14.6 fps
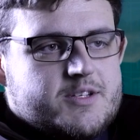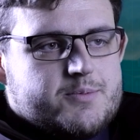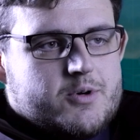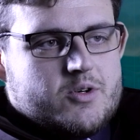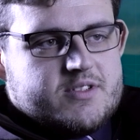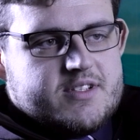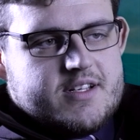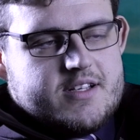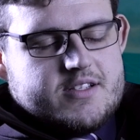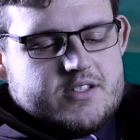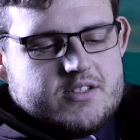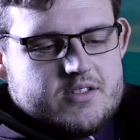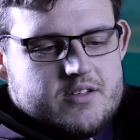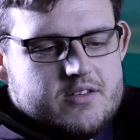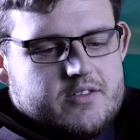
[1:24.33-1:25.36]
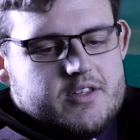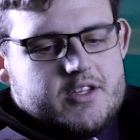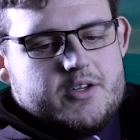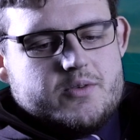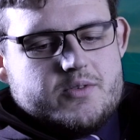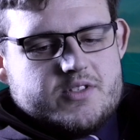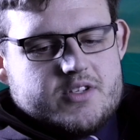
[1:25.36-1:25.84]
this process, the
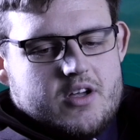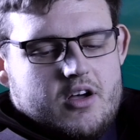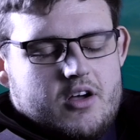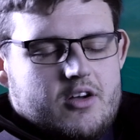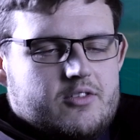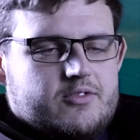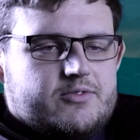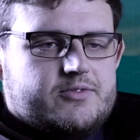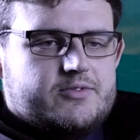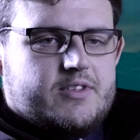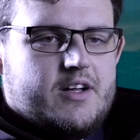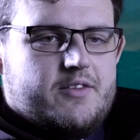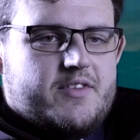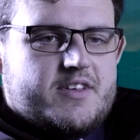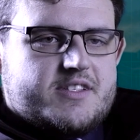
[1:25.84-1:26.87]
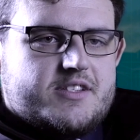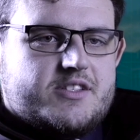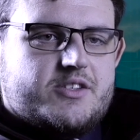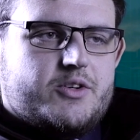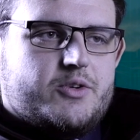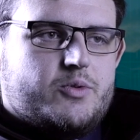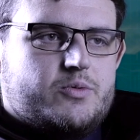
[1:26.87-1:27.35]
use of a visit
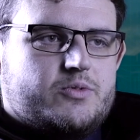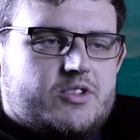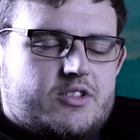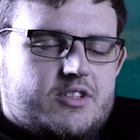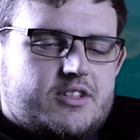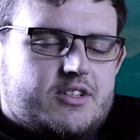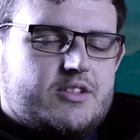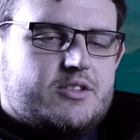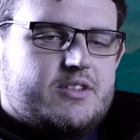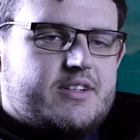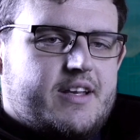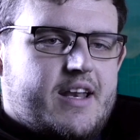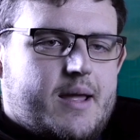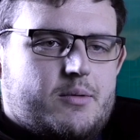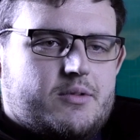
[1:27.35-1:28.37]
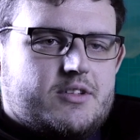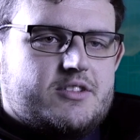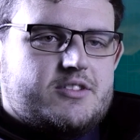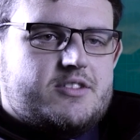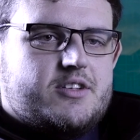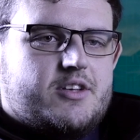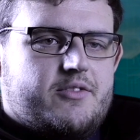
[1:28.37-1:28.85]
to Sunderland enabled
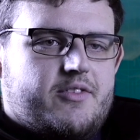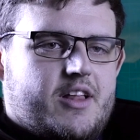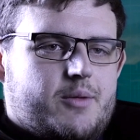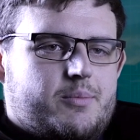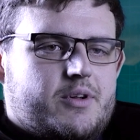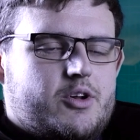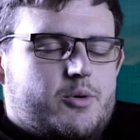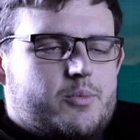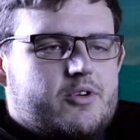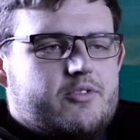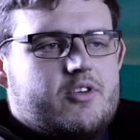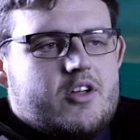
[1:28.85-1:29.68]
us to develop a number of